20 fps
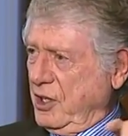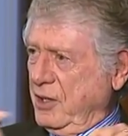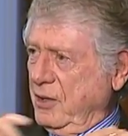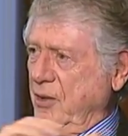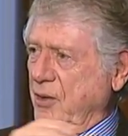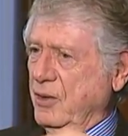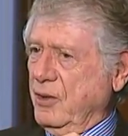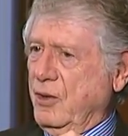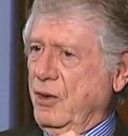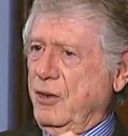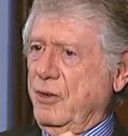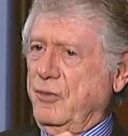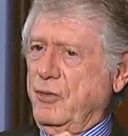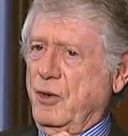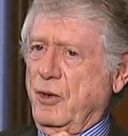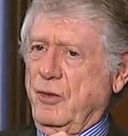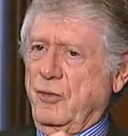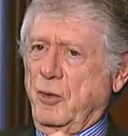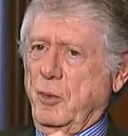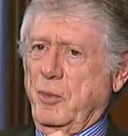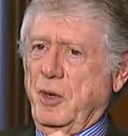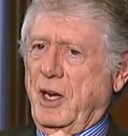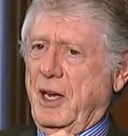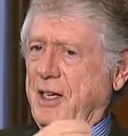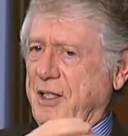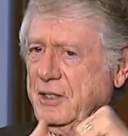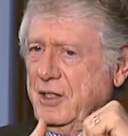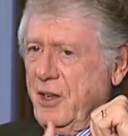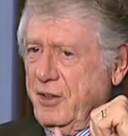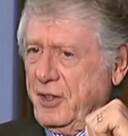I don't know if you're familiar,
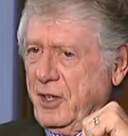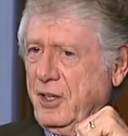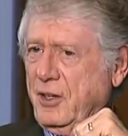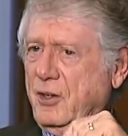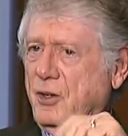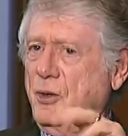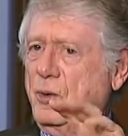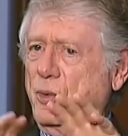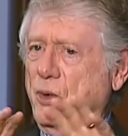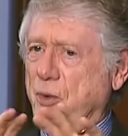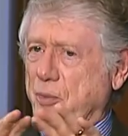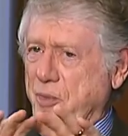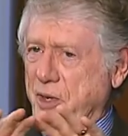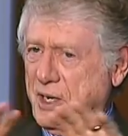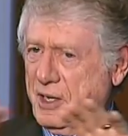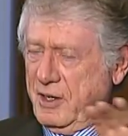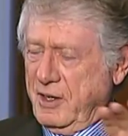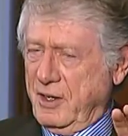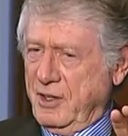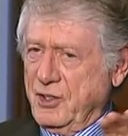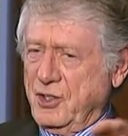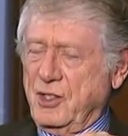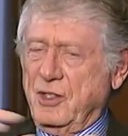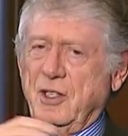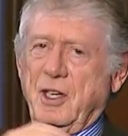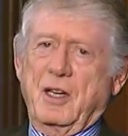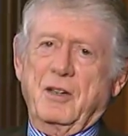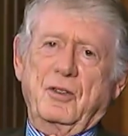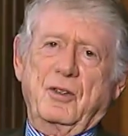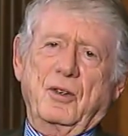it has nothing to do with me, these
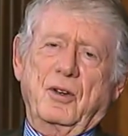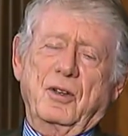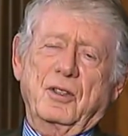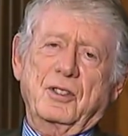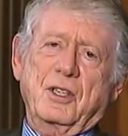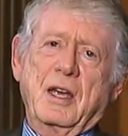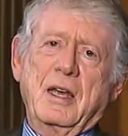TED Talks.